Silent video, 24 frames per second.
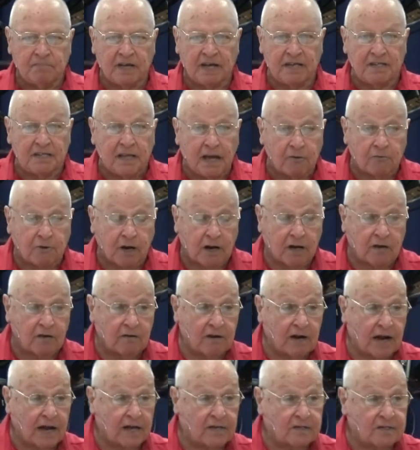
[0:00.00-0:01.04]
And they
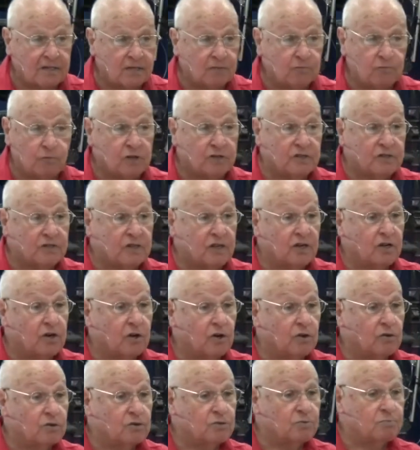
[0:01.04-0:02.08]
recognized it wasn't a
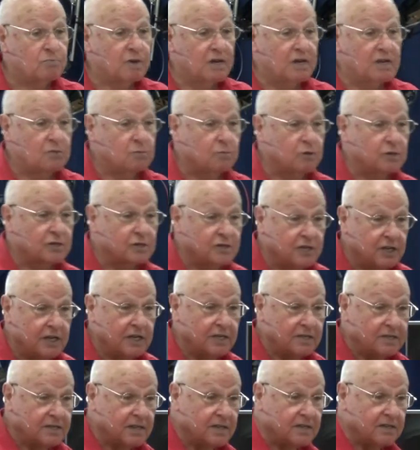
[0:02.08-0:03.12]
ghost, but it was
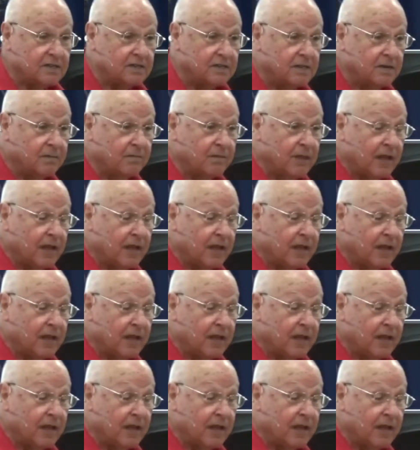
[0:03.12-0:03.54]
Jesus.